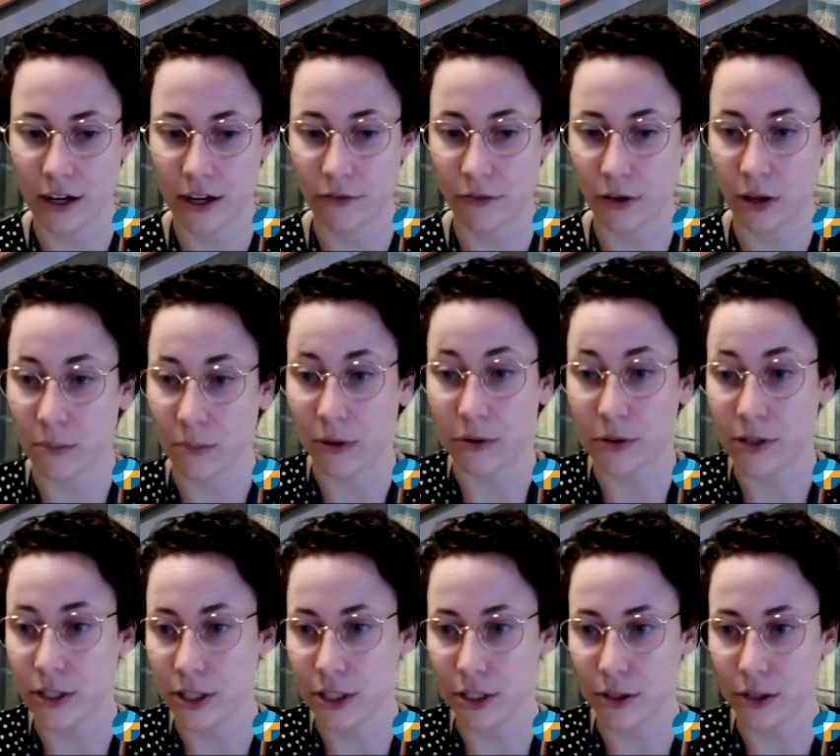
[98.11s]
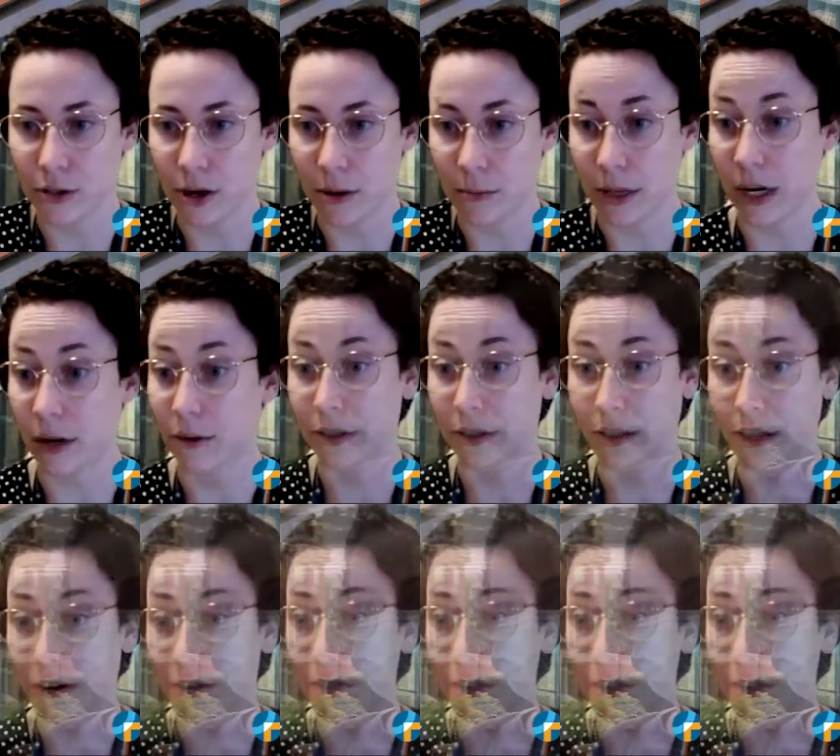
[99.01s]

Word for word: And if we both do, I mean, I would love